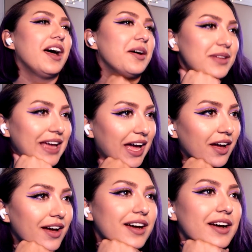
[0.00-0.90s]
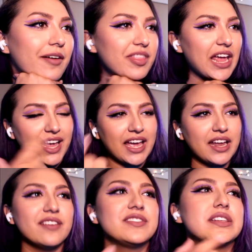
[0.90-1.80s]
um, yeah. Um, that
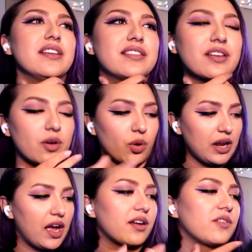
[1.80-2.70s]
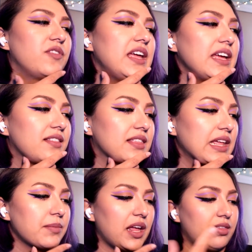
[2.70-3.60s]
kind of the choreography. It
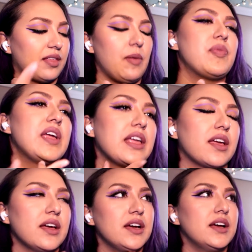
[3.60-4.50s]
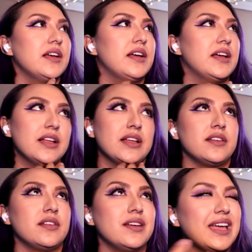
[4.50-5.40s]
seemed like something.
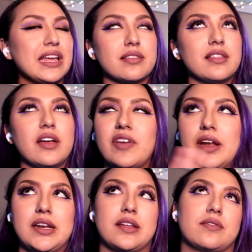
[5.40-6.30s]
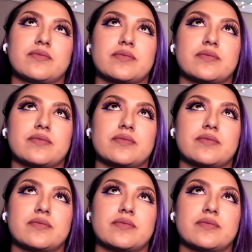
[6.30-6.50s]
It's not very